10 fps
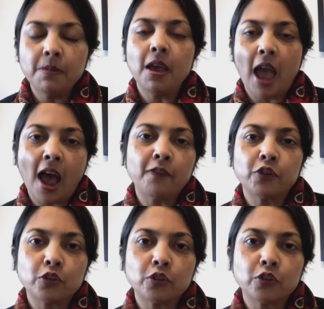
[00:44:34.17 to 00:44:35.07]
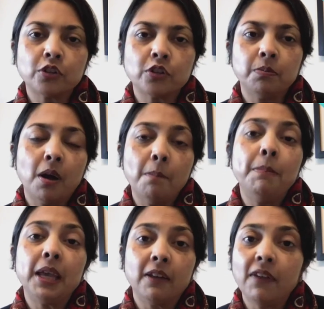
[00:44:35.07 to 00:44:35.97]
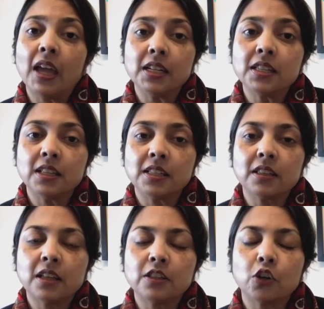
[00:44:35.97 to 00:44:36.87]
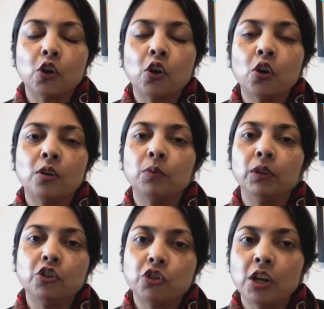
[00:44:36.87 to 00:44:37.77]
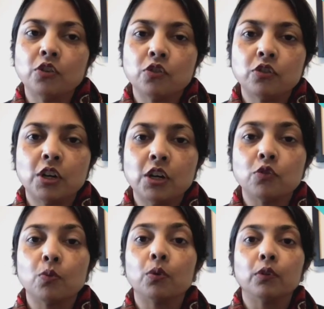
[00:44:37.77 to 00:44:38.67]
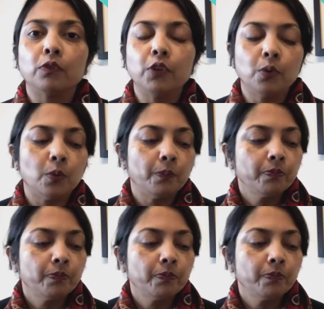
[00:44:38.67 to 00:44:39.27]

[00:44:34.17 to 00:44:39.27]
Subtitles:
after a big event that's occurred and really changed the worldview.